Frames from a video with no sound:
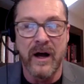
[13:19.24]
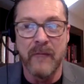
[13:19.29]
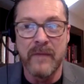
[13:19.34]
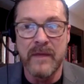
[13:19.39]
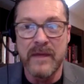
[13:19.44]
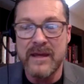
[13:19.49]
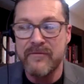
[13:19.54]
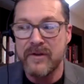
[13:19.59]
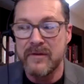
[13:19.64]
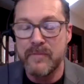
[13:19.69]

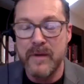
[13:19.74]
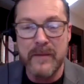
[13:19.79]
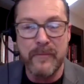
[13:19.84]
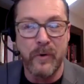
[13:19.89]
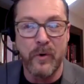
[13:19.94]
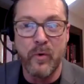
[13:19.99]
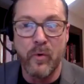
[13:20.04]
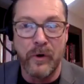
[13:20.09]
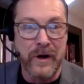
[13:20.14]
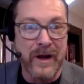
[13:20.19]
even
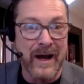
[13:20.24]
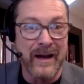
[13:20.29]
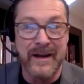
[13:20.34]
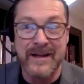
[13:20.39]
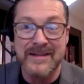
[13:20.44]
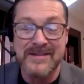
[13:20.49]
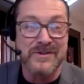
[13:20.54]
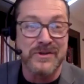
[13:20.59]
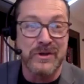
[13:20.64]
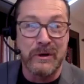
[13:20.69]
people who are not
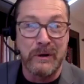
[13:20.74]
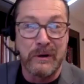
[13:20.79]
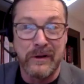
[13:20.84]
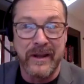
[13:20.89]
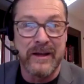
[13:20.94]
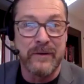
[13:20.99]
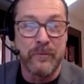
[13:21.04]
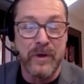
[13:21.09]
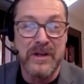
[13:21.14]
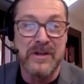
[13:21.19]

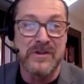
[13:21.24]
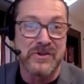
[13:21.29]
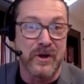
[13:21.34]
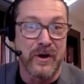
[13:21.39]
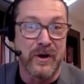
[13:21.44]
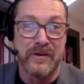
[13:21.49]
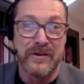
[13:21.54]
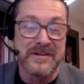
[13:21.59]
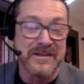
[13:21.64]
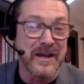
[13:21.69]
necessarily, we can
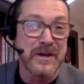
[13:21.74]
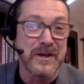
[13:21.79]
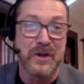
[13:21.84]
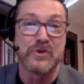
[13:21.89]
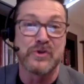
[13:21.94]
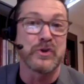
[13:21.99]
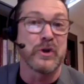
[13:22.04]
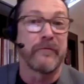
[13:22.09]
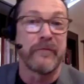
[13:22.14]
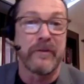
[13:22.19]
say,
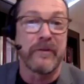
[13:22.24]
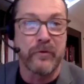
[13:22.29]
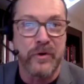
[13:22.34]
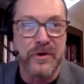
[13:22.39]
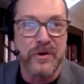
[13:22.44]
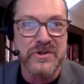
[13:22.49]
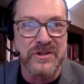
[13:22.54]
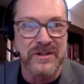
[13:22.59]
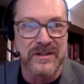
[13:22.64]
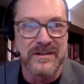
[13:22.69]
conservative
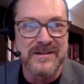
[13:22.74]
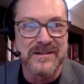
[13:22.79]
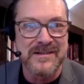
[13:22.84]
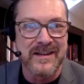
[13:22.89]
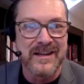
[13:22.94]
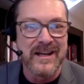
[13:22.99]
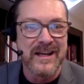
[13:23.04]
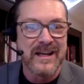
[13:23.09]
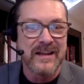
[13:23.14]
Christians.